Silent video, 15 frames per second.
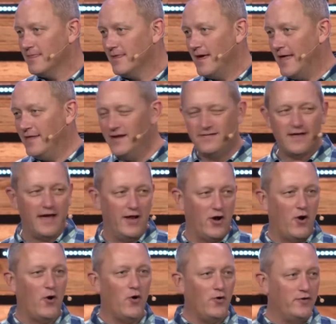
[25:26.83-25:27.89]
And then as they get
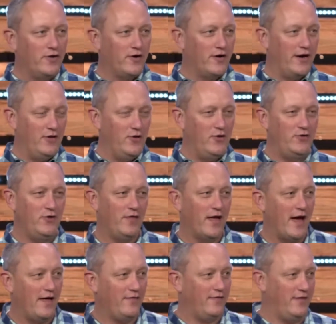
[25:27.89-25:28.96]
older and you do
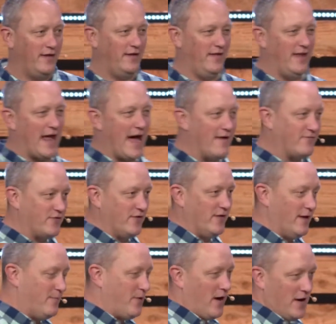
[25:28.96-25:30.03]
that, then after
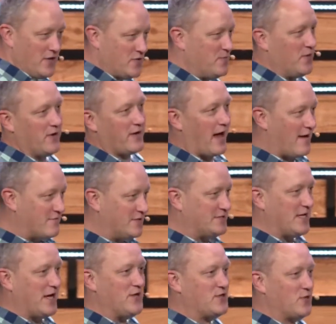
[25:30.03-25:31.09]
the punishment or
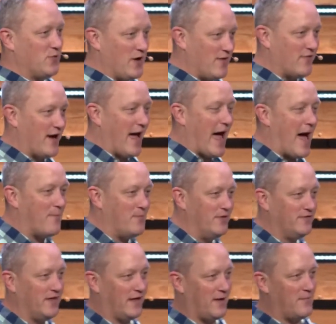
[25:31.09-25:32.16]
conversation or whatever happens,
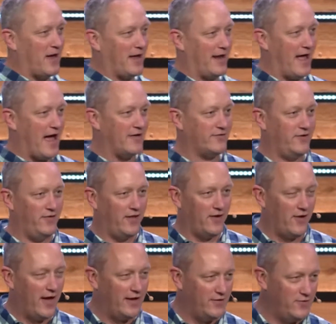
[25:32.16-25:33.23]
they come back and ask you, they go,
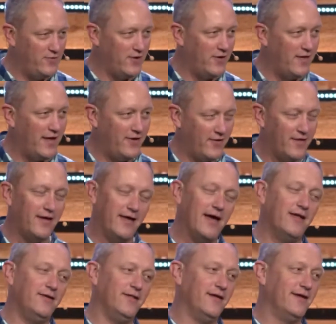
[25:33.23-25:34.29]
hey, did you know that? You're like, yeah, I
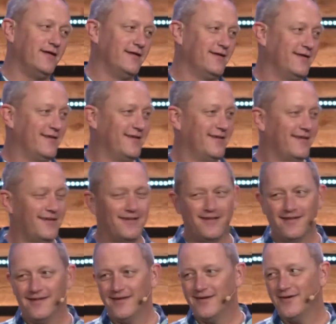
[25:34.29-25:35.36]
knew that,
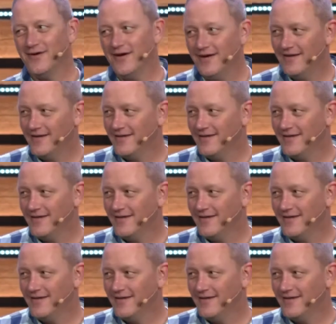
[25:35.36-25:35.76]
right?